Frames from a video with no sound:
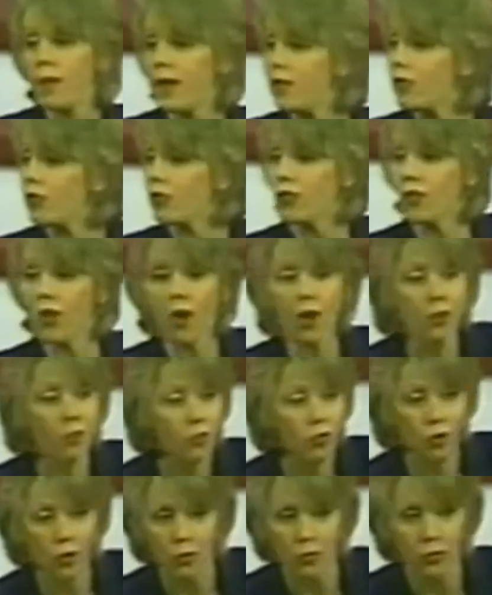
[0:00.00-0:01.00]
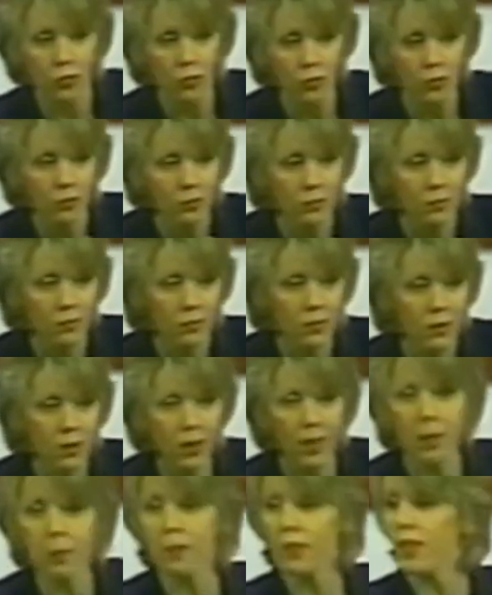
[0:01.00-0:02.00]
the major talk shows,
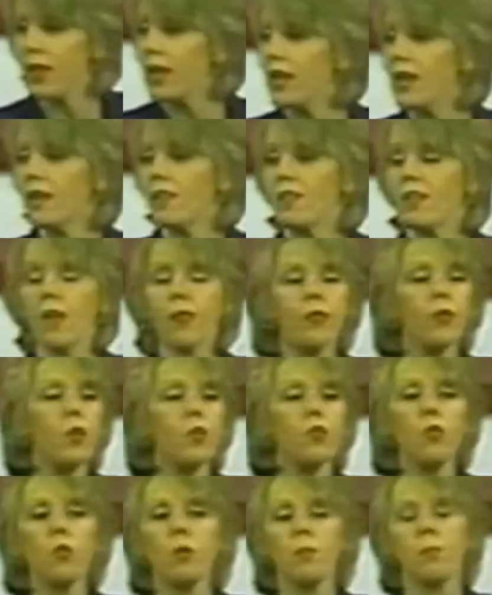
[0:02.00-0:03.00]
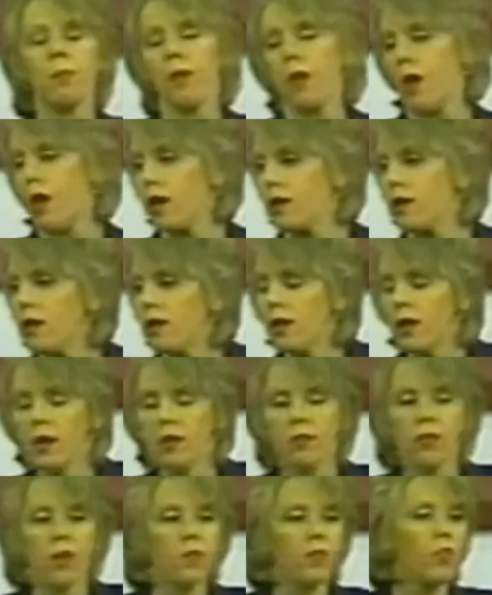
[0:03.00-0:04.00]
claiming that he has nothing to do with blood,
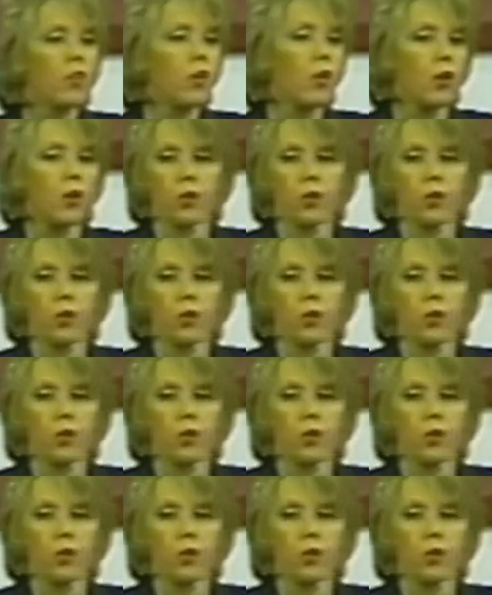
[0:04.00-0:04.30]
doesn't